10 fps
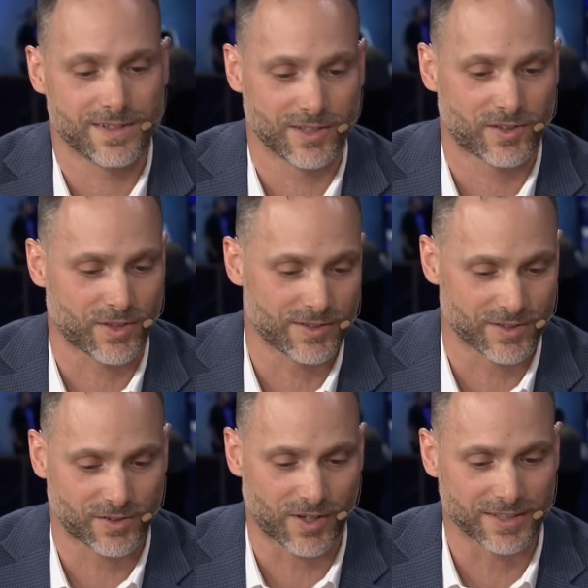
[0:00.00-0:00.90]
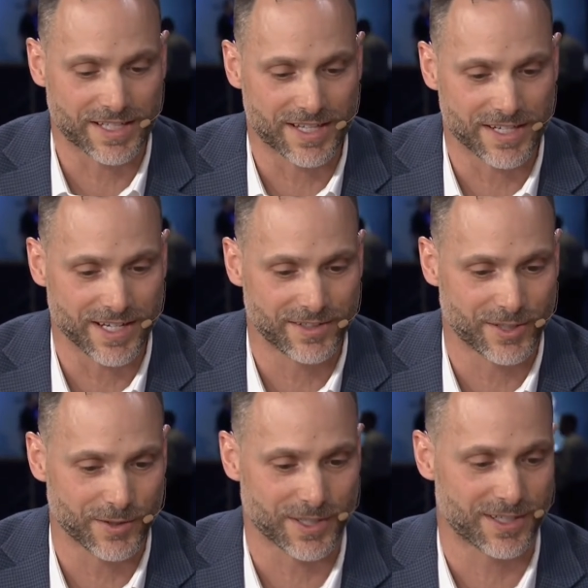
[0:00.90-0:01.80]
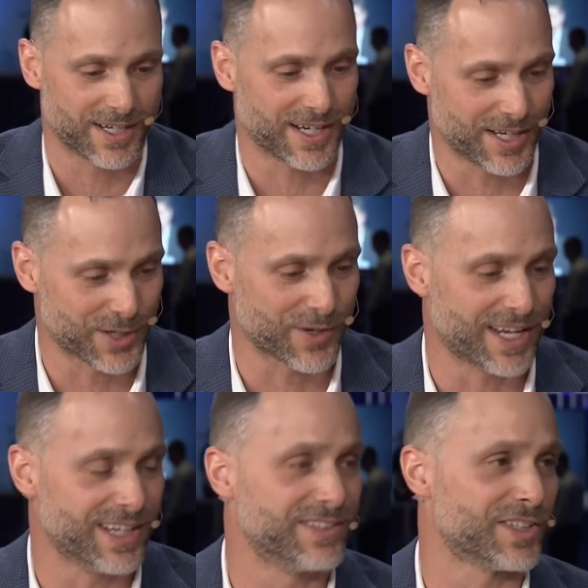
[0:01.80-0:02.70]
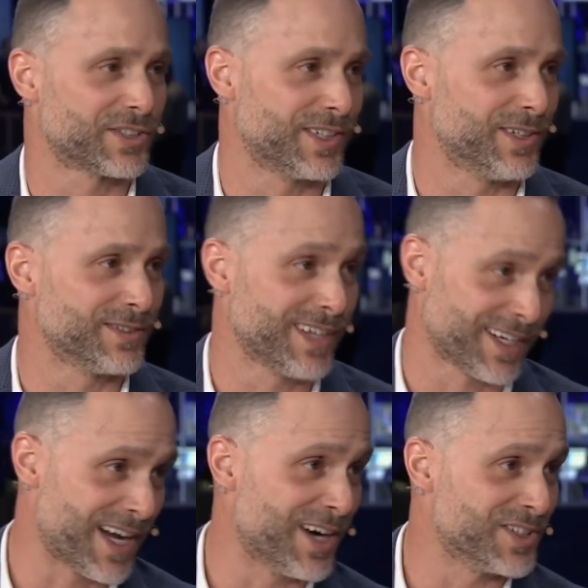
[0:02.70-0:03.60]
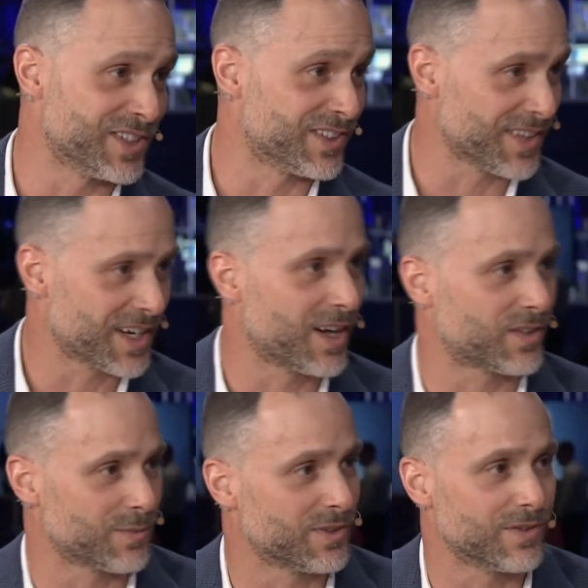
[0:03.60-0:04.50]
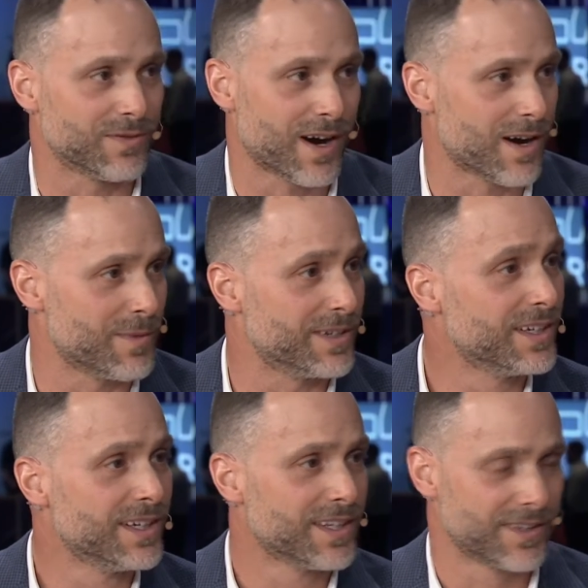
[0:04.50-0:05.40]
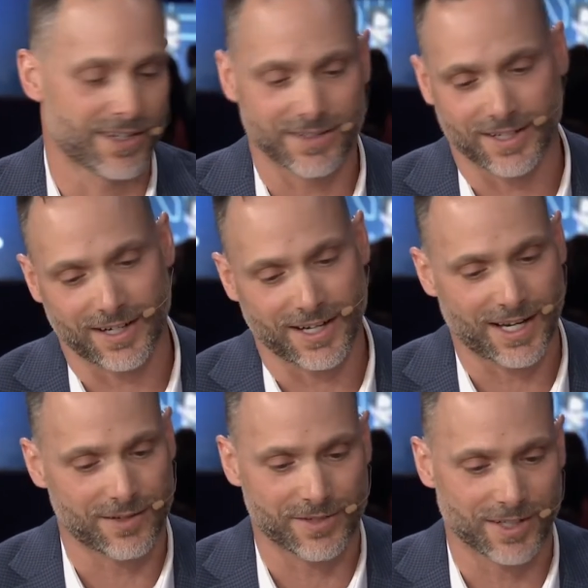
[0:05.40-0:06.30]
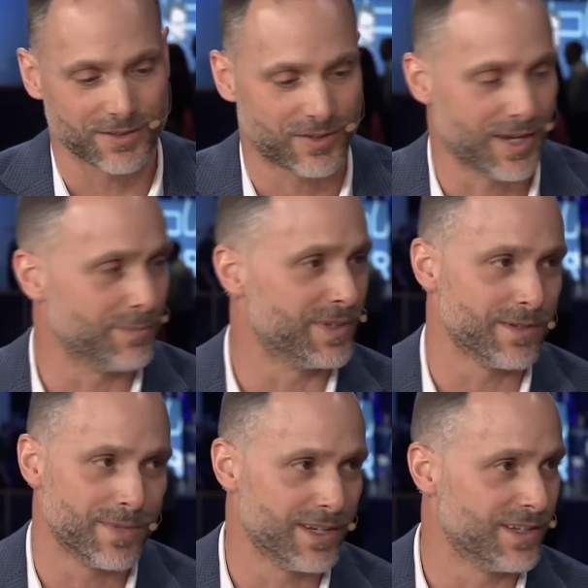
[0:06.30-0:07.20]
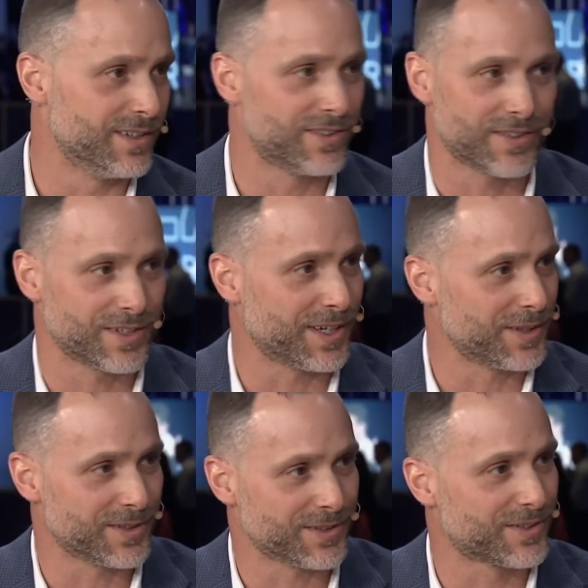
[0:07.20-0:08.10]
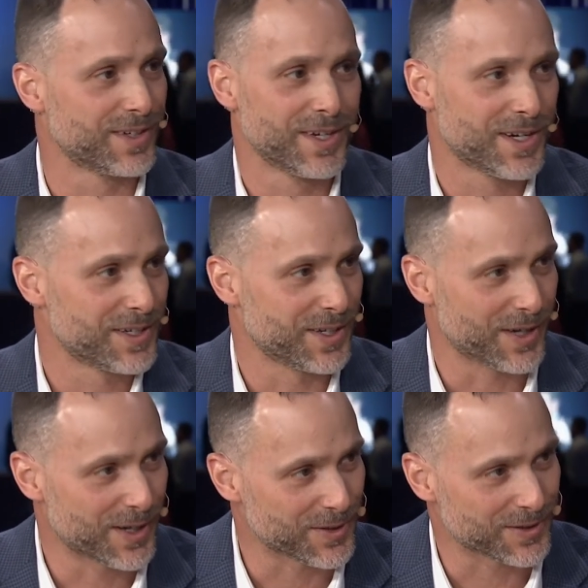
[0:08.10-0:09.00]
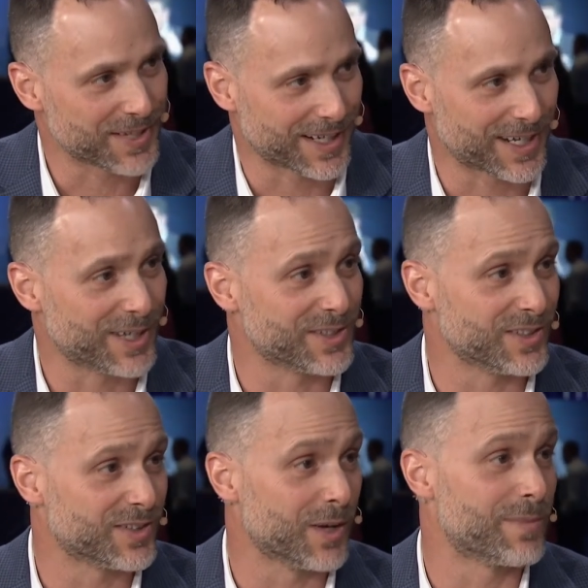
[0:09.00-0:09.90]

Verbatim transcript: there's, there's certainly the need to uh, integrate additional technologies in the customer's environment. They're, they're going to have, you know, C M D Bs, you know, there's you know, other technologies, you know,